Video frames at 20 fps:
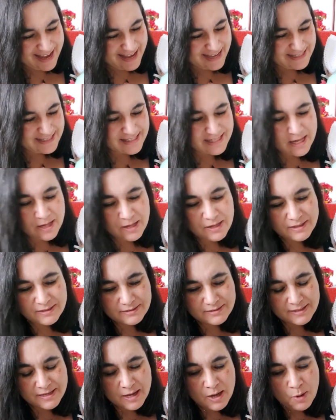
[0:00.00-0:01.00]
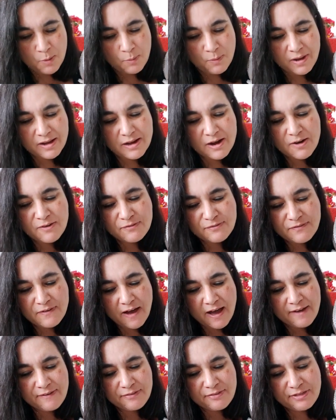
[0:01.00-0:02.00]
it's called, What Are
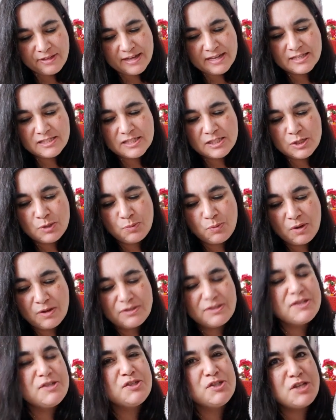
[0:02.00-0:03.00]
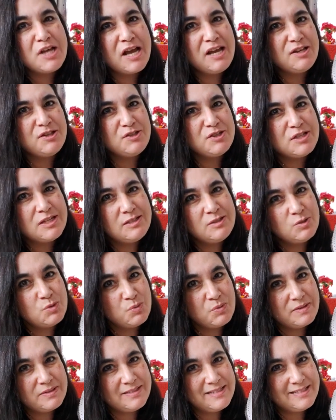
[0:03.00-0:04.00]
5 Things You Want to Change in
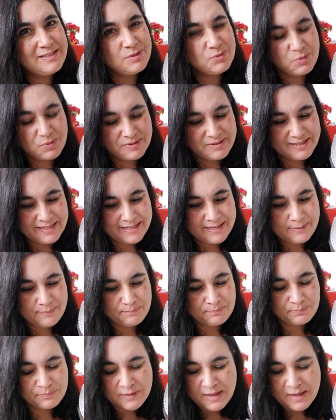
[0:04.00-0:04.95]
2020?